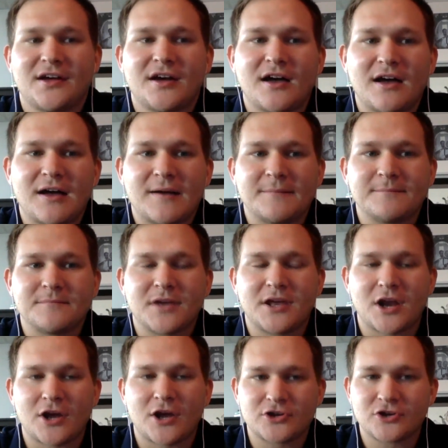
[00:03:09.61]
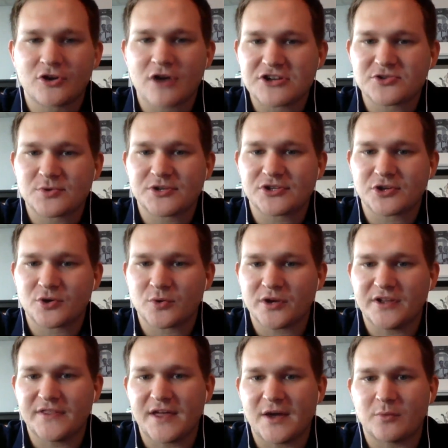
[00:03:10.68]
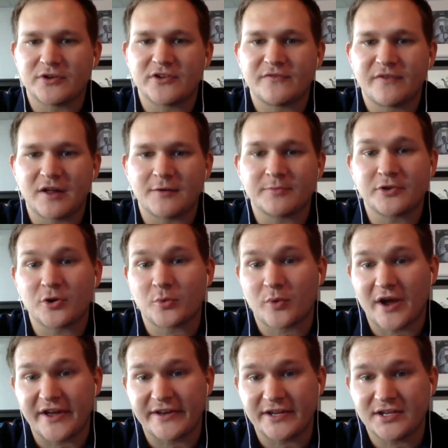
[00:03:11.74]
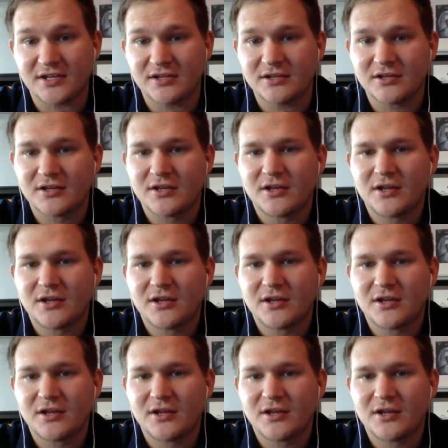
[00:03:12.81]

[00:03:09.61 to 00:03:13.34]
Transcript: an undergraduate degree that would develop your writing,